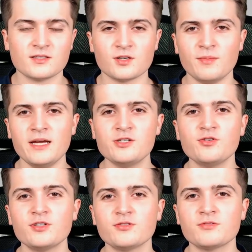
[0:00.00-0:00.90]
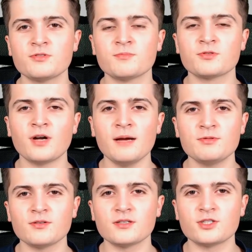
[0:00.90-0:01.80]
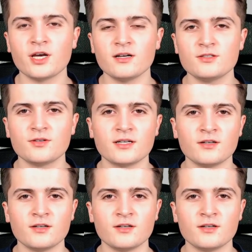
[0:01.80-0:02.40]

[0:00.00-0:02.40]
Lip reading: So make sure to subscribe to the channel to